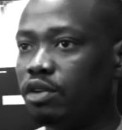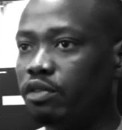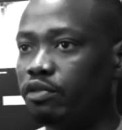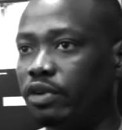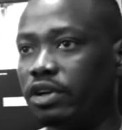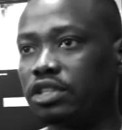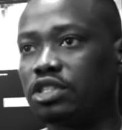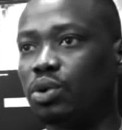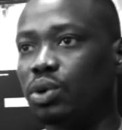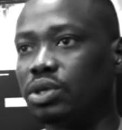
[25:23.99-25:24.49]

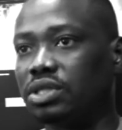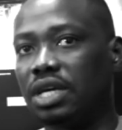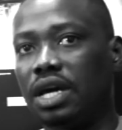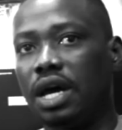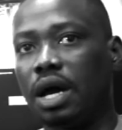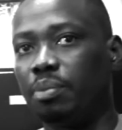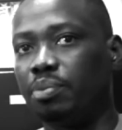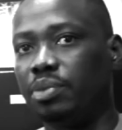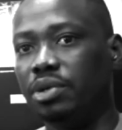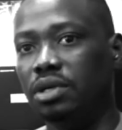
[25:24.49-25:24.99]
doctor wasn't
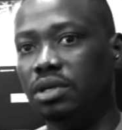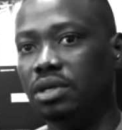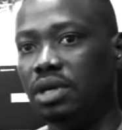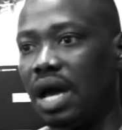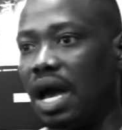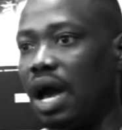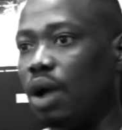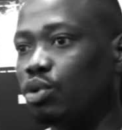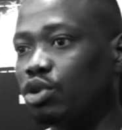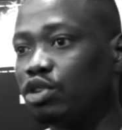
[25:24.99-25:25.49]
happy,
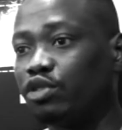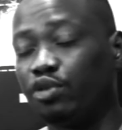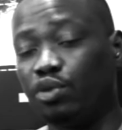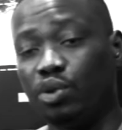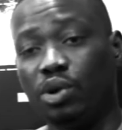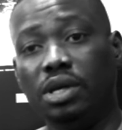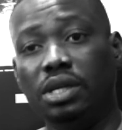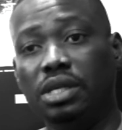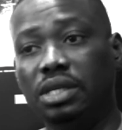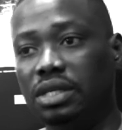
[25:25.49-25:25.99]
I was
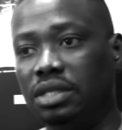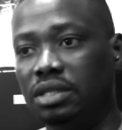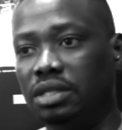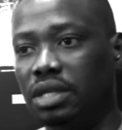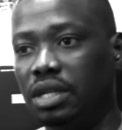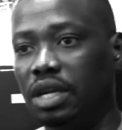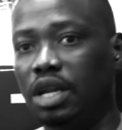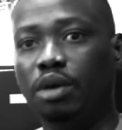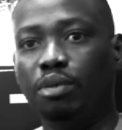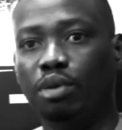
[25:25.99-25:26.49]
swirling,
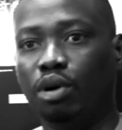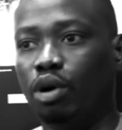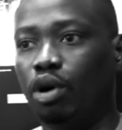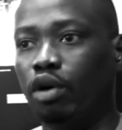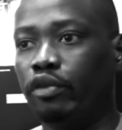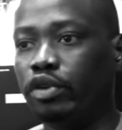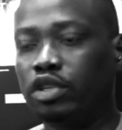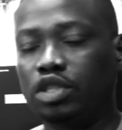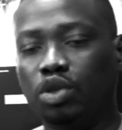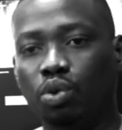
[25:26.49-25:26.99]
the labor
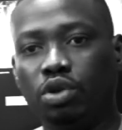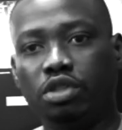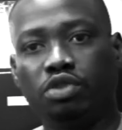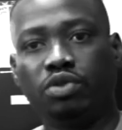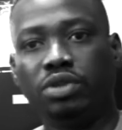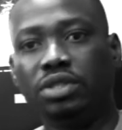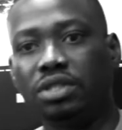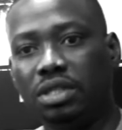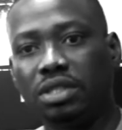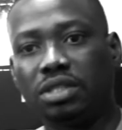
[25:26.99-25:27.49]
obviously was
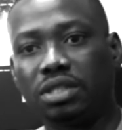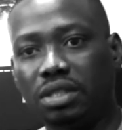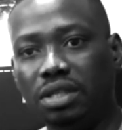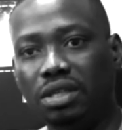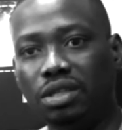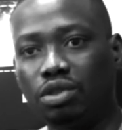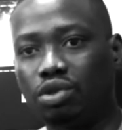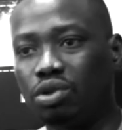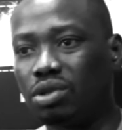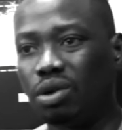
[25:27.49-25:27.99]

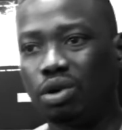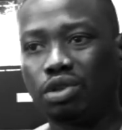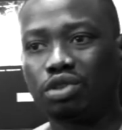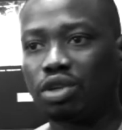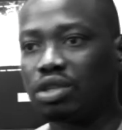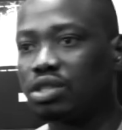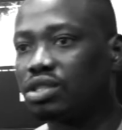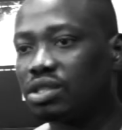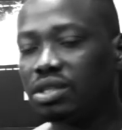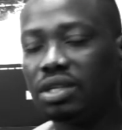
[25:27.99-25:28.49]
resisting. So there was
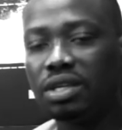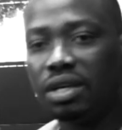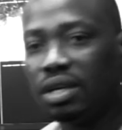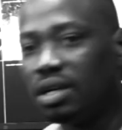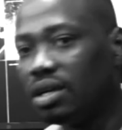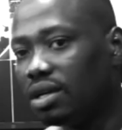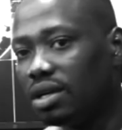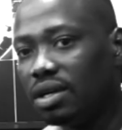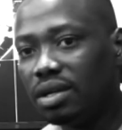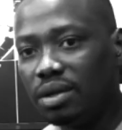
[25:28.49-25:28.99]
just
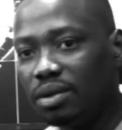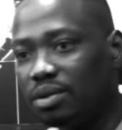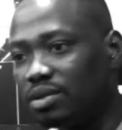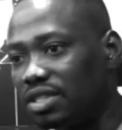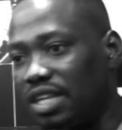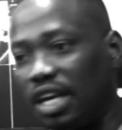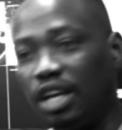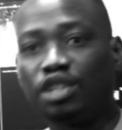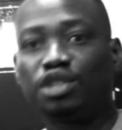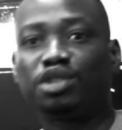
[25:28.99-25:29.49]

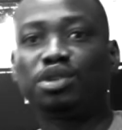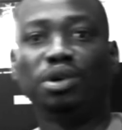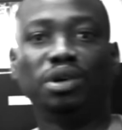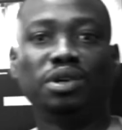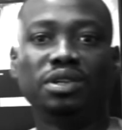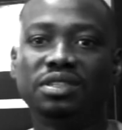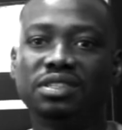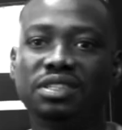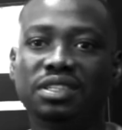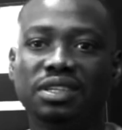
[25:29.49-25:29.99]

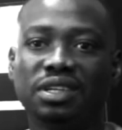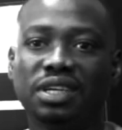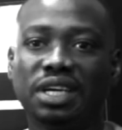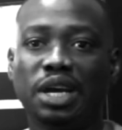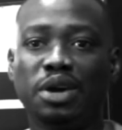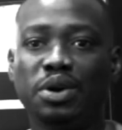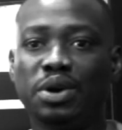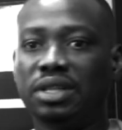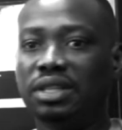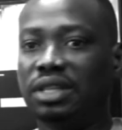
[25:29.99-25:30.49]
tension
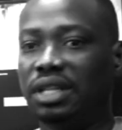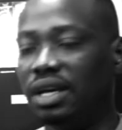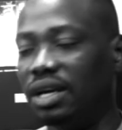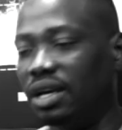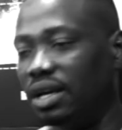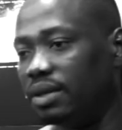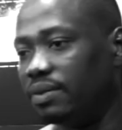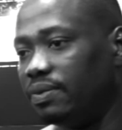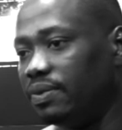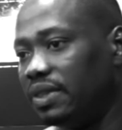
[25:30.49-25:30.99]
here and
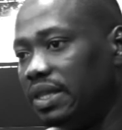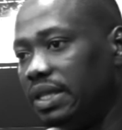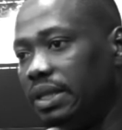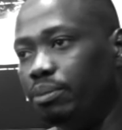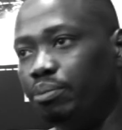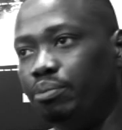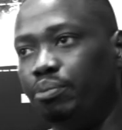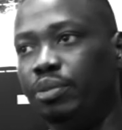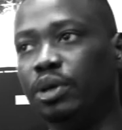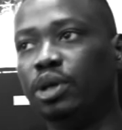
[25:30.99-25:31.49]
there,
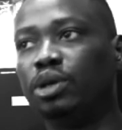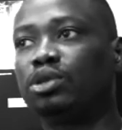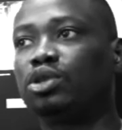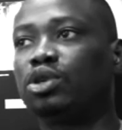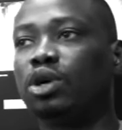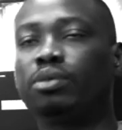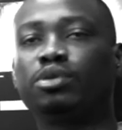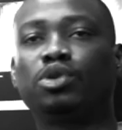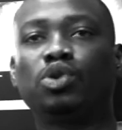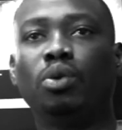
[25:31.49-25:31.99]
built
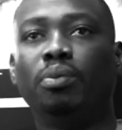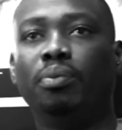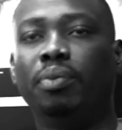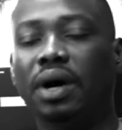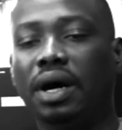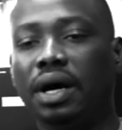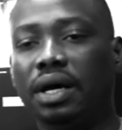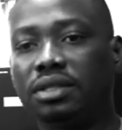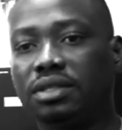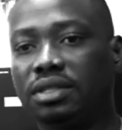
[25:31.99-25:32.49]
up so
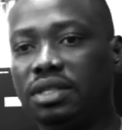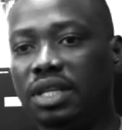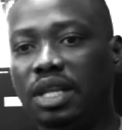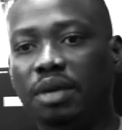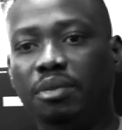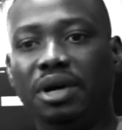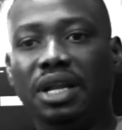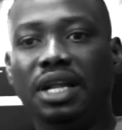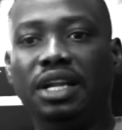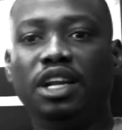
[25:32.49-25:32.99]
bad,
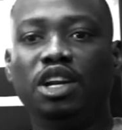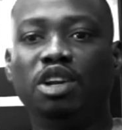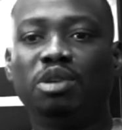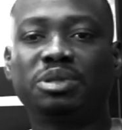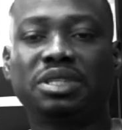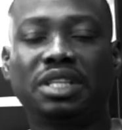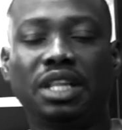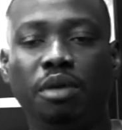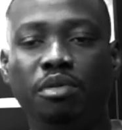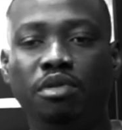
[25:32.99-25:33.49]
labor ended up
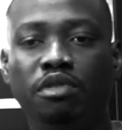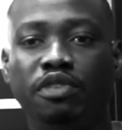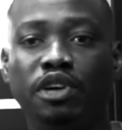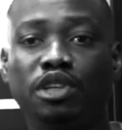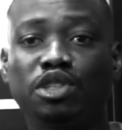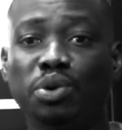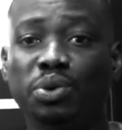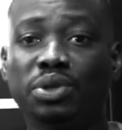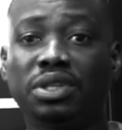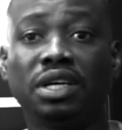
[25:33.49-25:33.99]
slamming
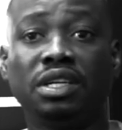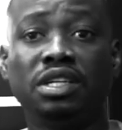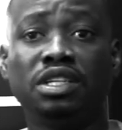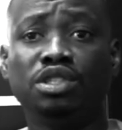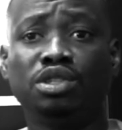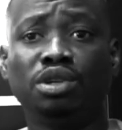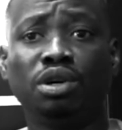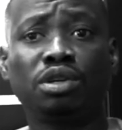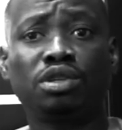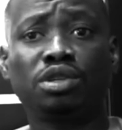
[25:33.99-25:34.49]
Vector with an
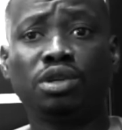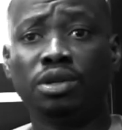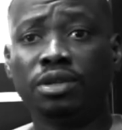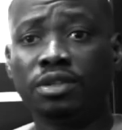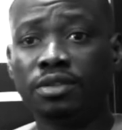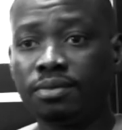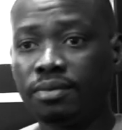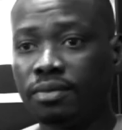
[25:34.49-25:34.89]
injunction.